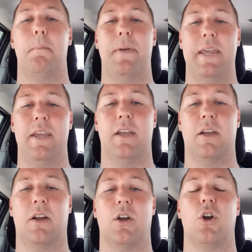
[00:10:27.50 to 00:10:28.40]

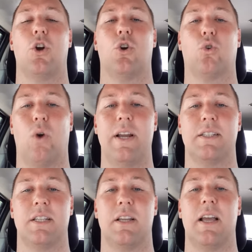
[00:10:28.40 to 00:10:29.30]
being
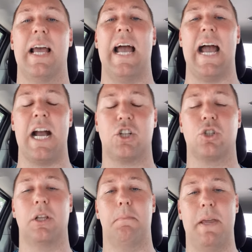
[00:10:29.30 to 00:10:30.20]
crazy,
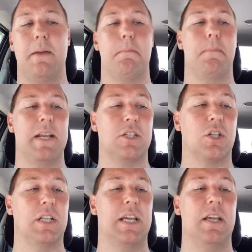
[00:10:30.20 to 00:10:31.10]
actually being
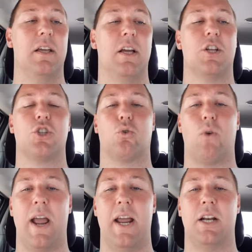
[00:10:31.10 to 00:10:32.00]
mentally
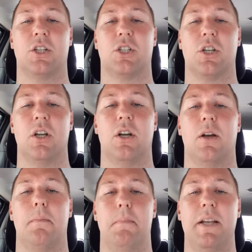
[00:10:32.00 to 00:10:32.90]
deranged,
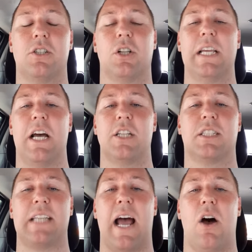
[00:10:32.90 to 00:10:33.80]
mentally
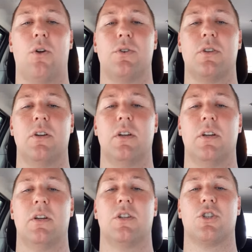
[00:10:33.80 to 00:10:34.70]
unsound,
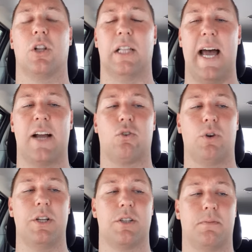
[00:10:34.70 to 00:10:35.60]
to lack
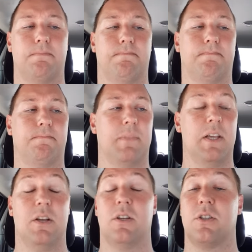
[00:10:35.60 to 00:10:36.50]
reason.
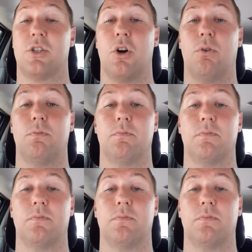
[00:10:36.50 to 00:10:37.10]
So